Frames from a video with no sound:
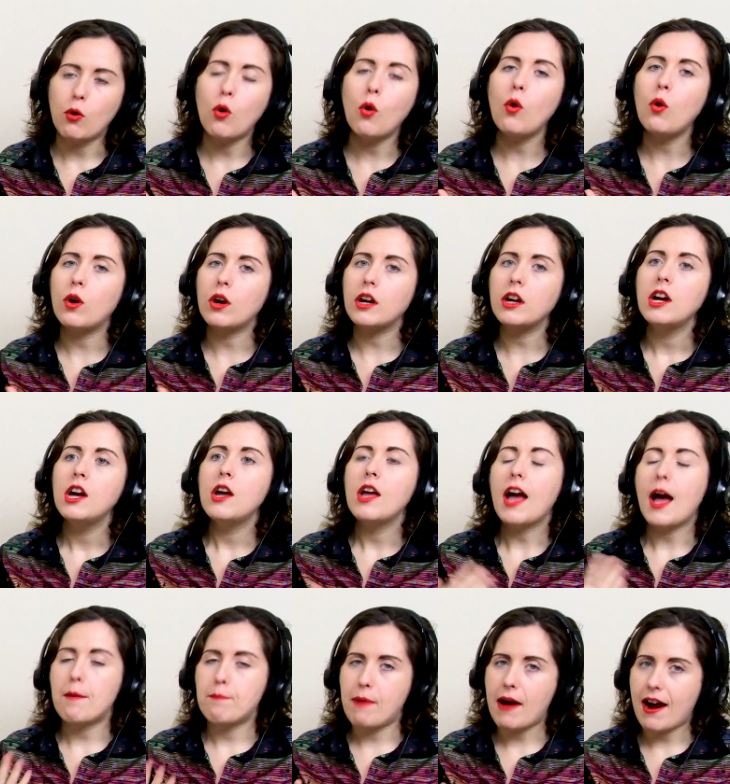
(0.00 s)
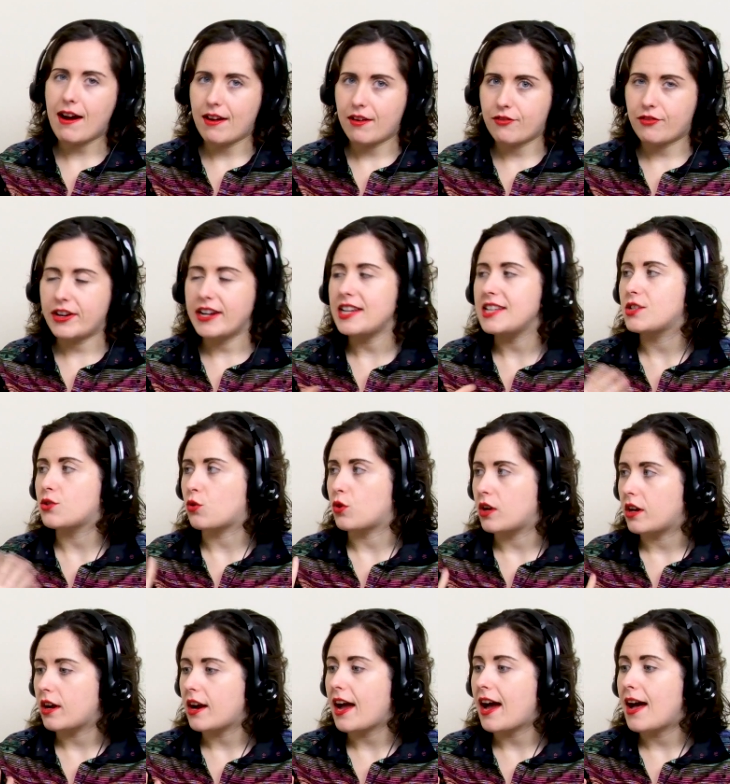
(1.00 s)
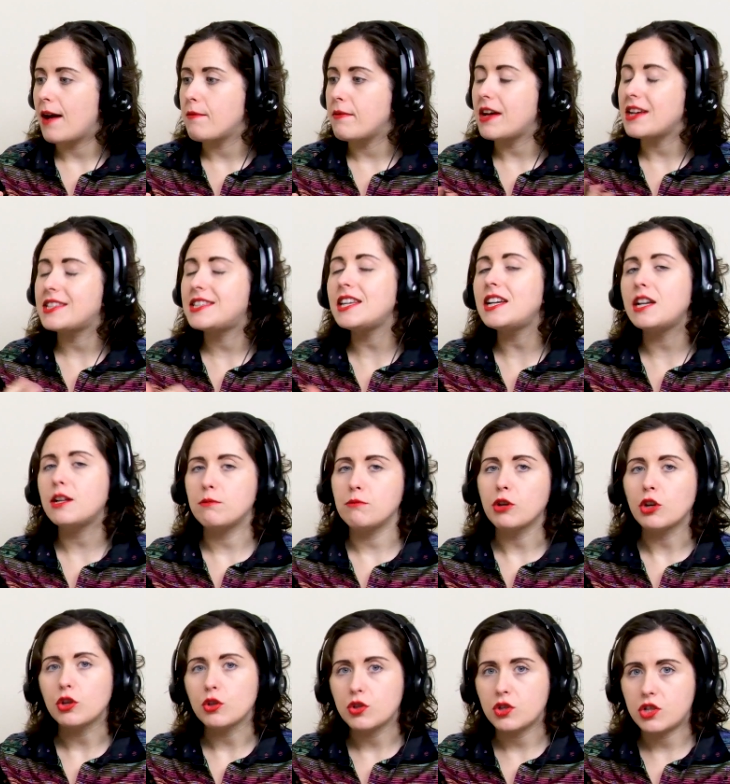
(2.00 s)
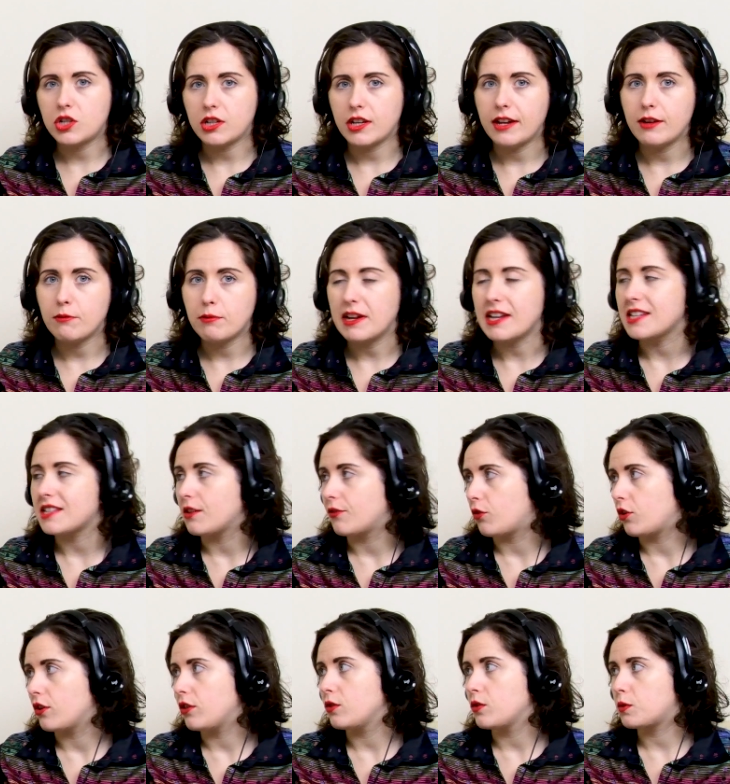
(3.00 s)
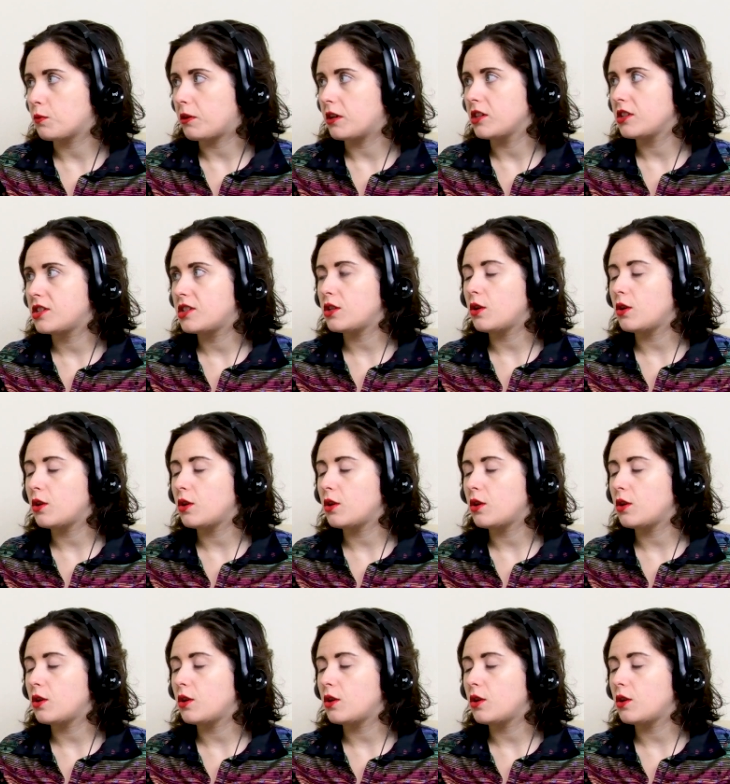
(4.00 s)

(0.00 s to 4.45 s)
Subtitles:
or a paraphrased, or a synonym used in place of one of those words.